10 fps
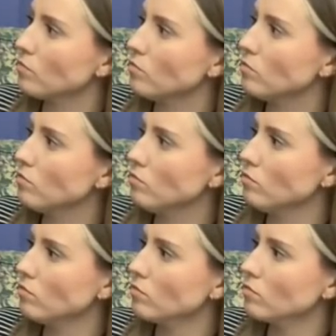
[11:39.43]

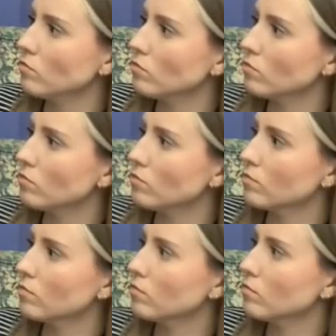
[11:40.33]

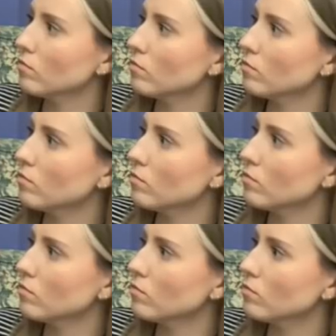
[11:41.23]
(not speaking)